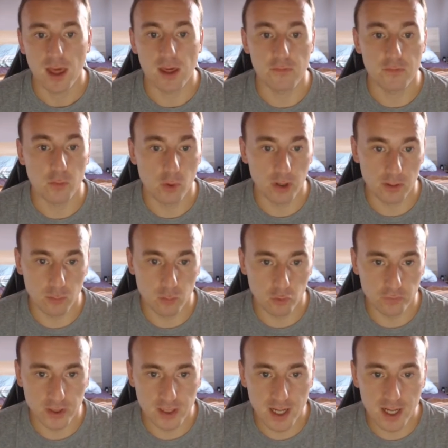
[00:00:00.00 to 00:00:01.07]
If you want to
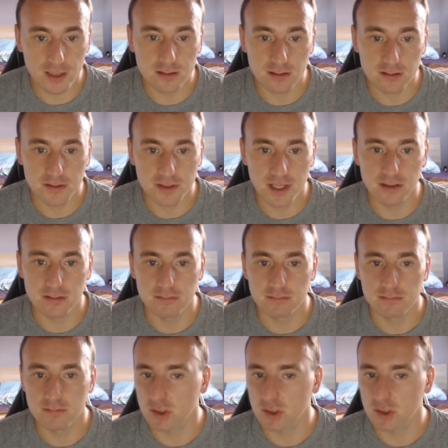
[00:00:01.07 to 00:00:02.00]
move the knight, then